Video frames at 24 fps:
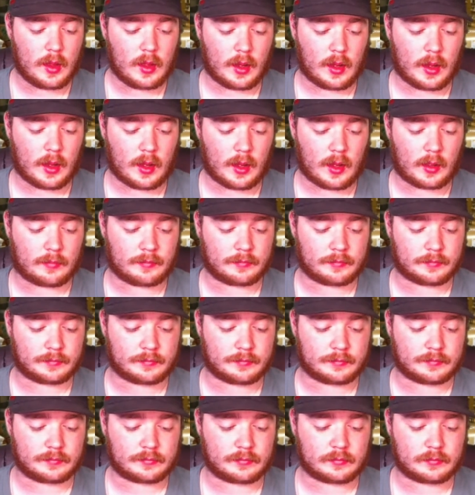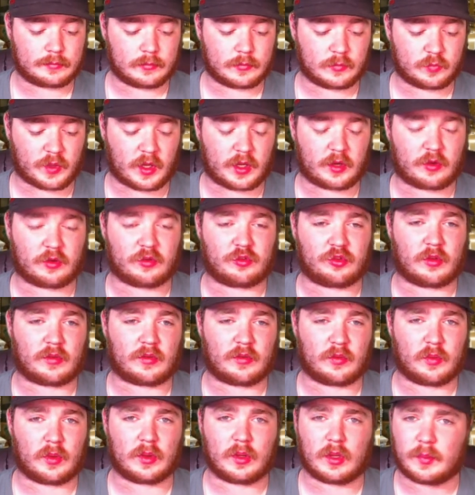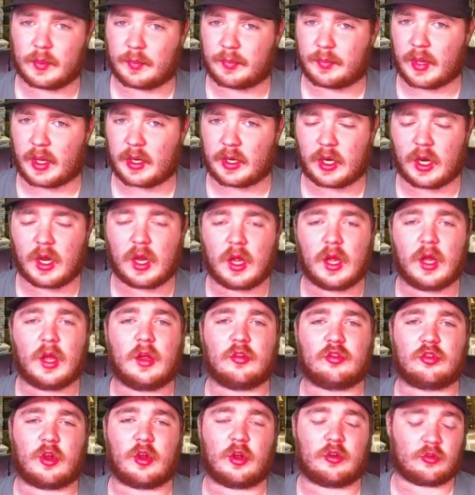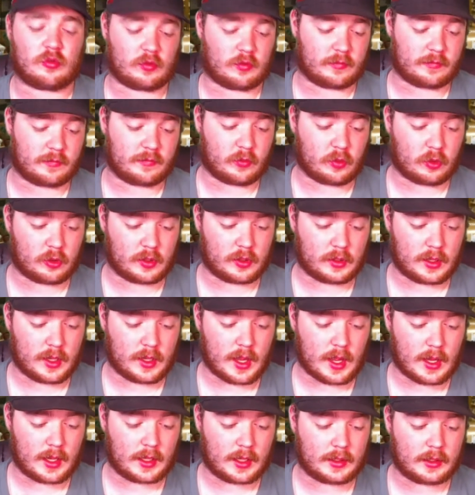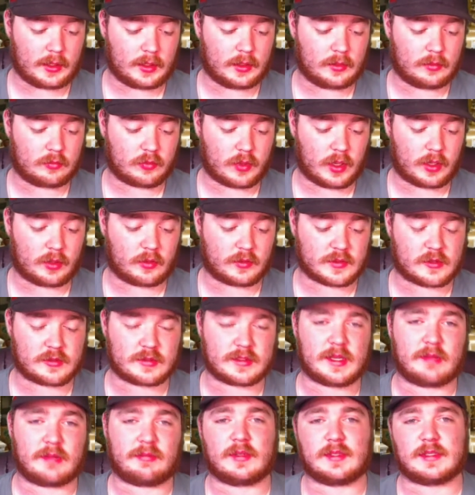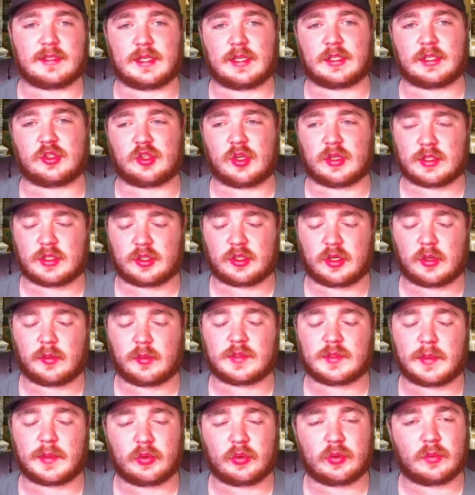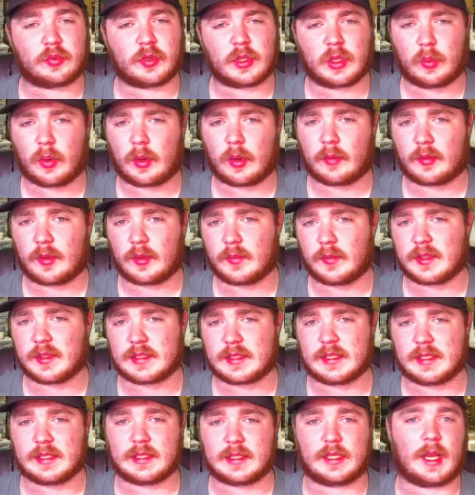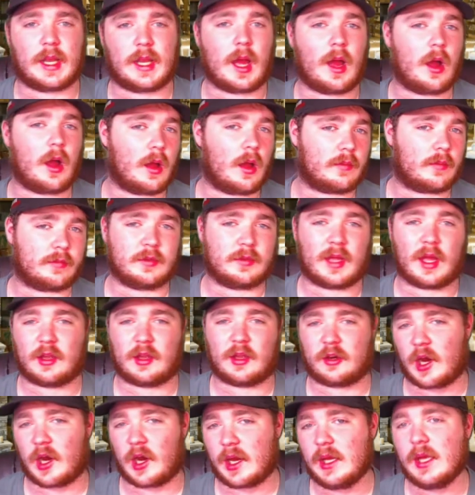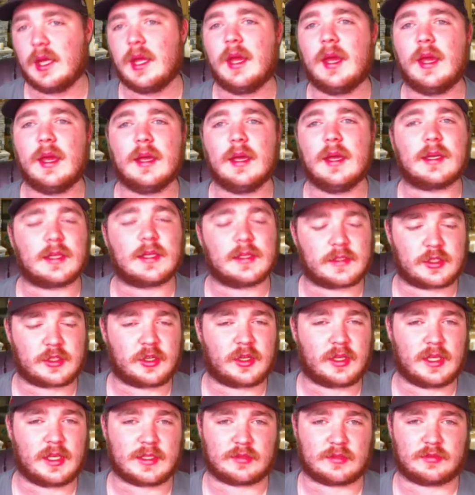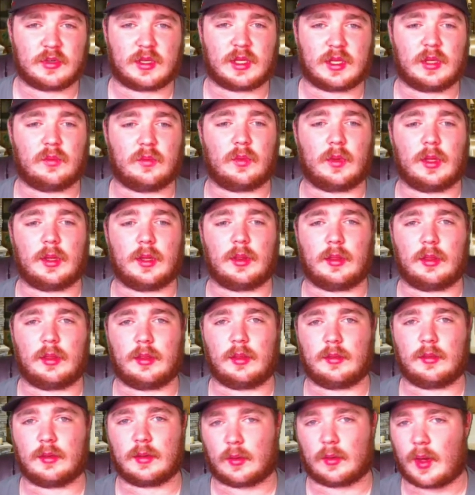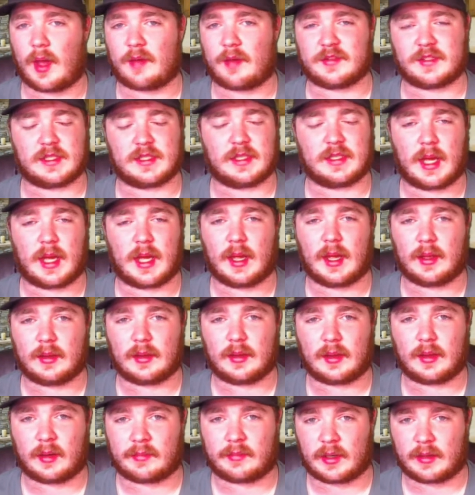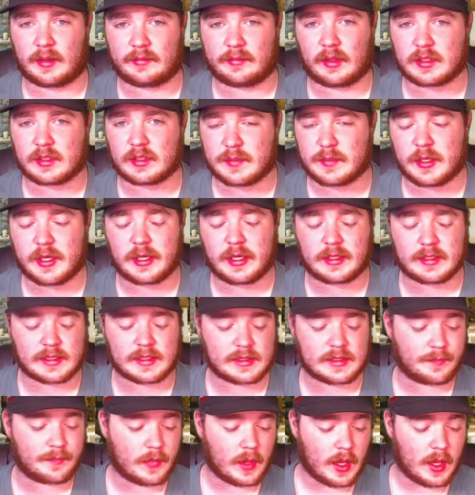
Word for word: Um, Raiders just doing a little bit better. Chargers are four and nine. Raiders are seven and six. Justin Herbert's been doing pretty well for them this season. Not awful, not great, considering he's a rookie with you know obviously not a lot of NFL experience.